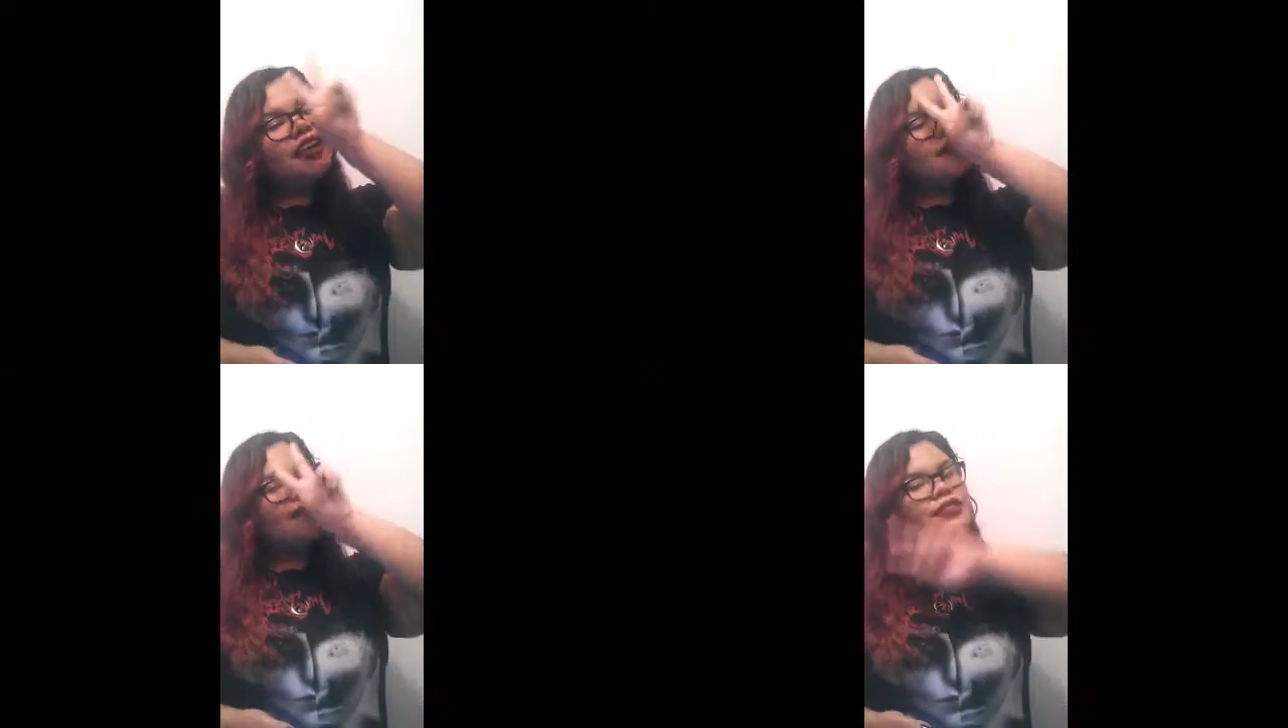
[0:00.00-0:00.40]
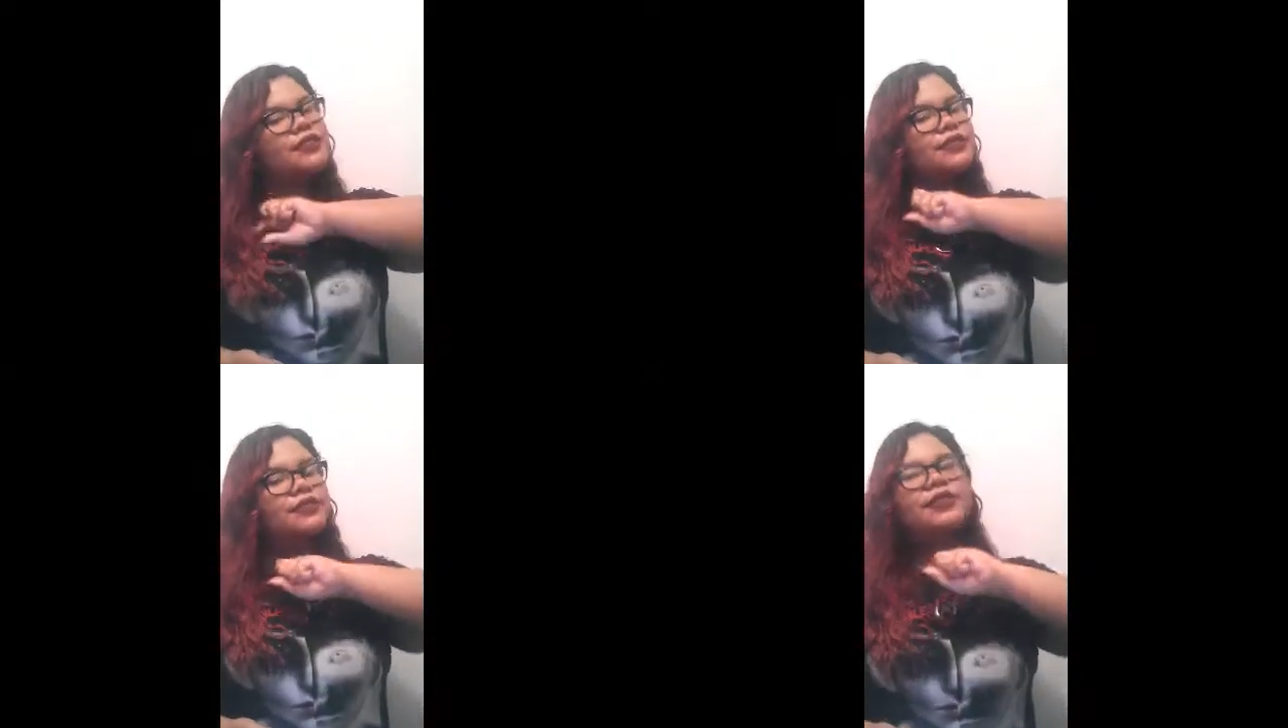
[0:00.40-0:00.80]
top
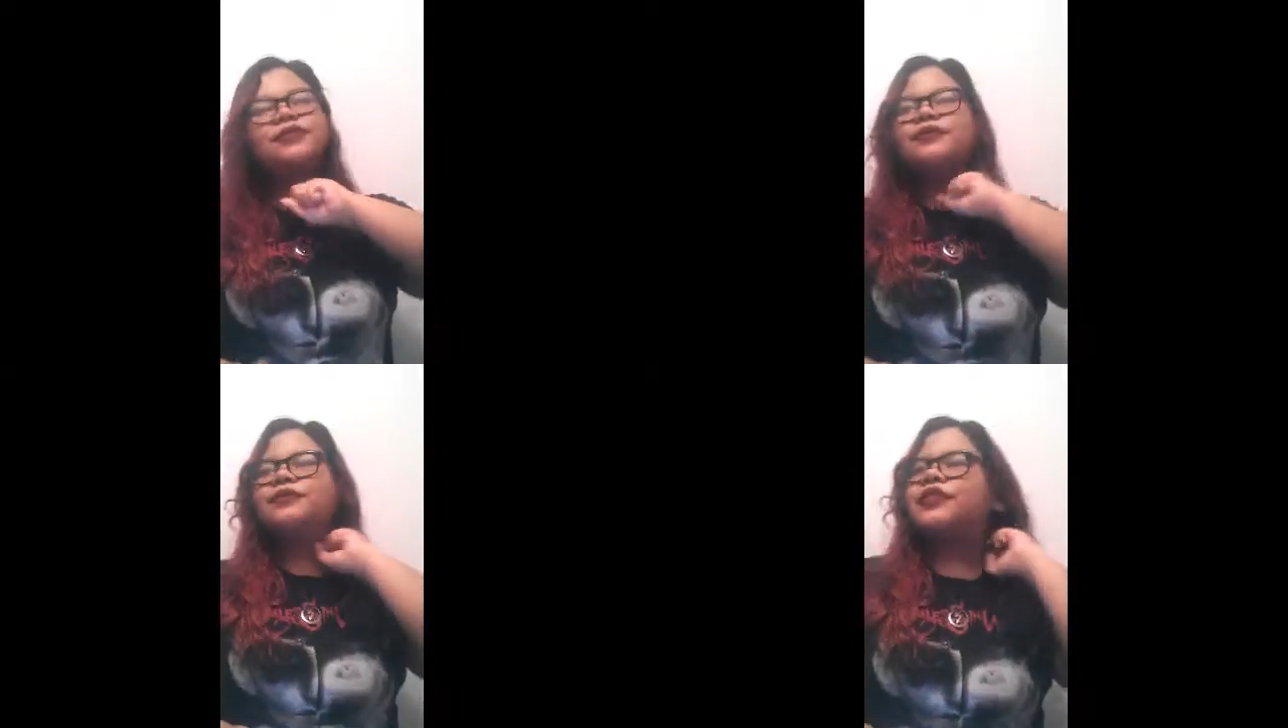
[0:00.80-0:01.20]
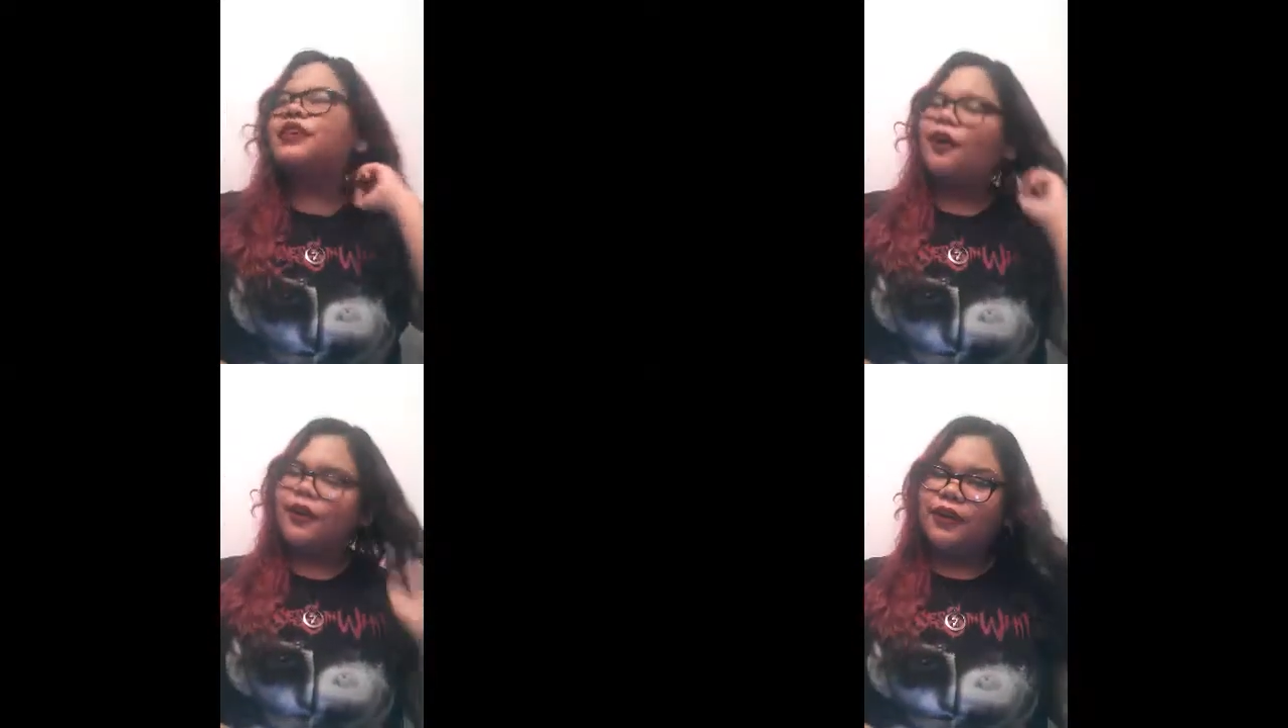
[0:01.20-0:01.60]
2. This was
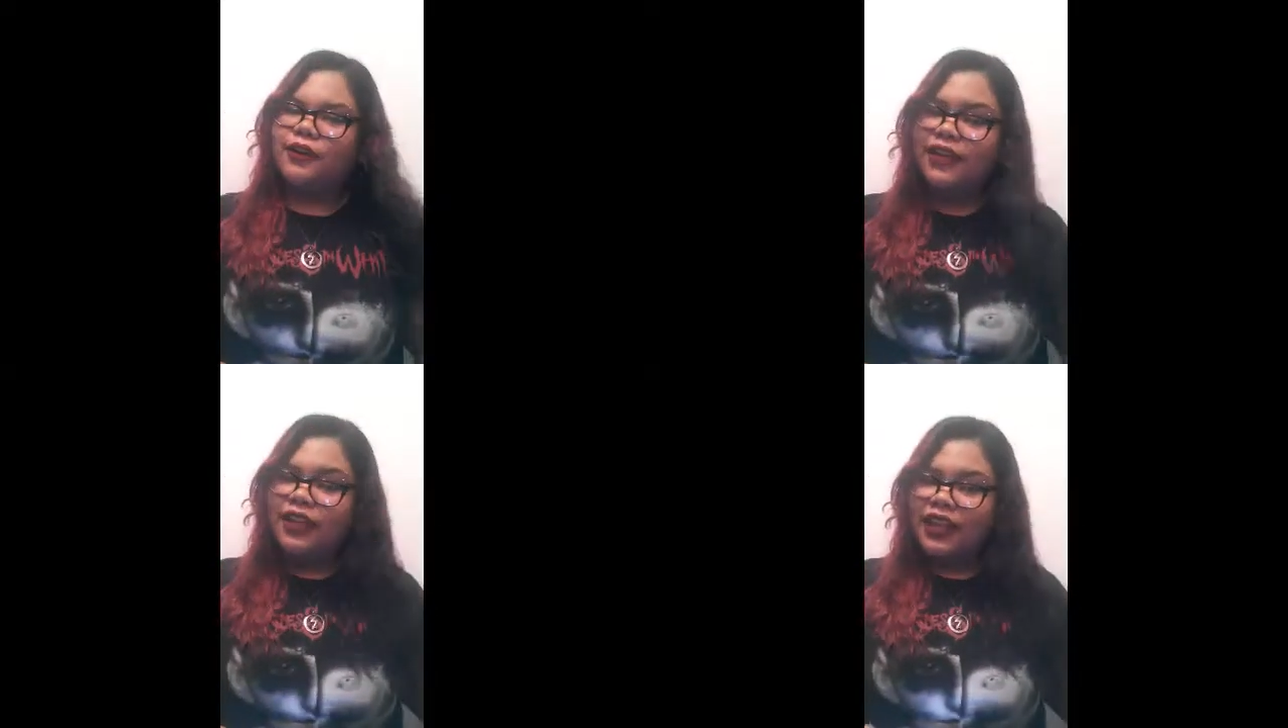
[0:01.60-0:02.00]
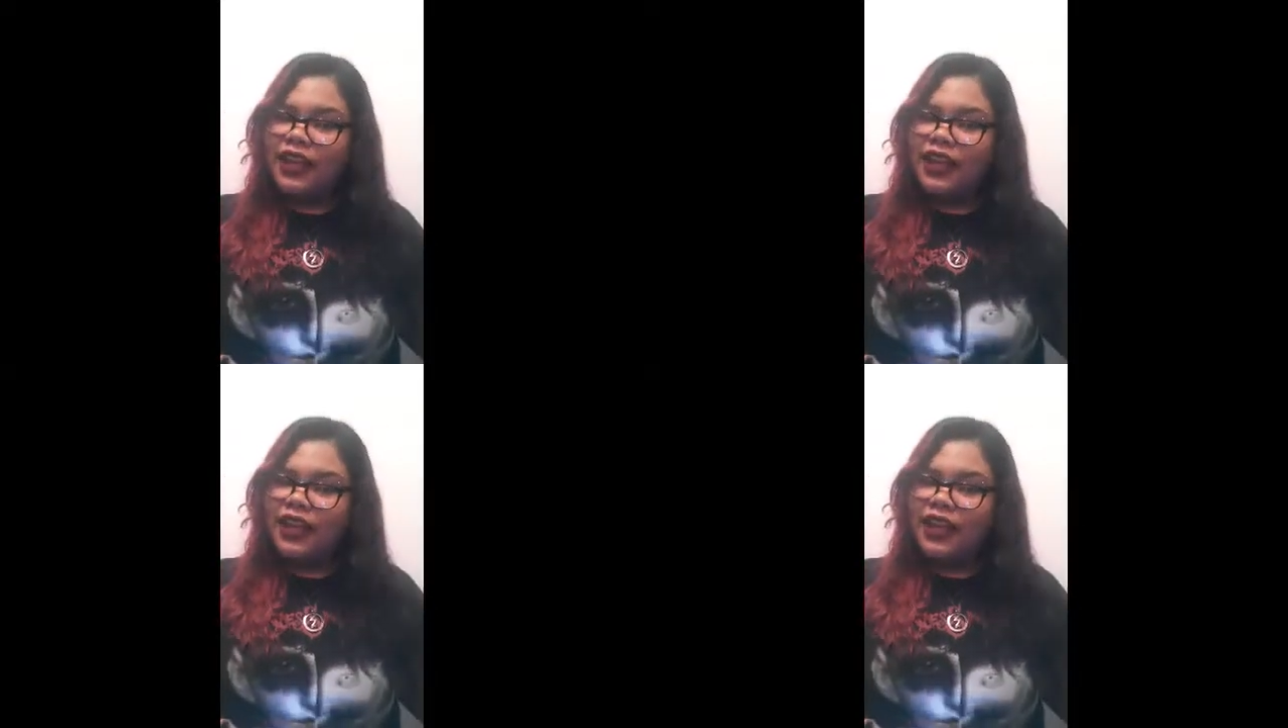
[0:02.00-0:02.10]
really hard.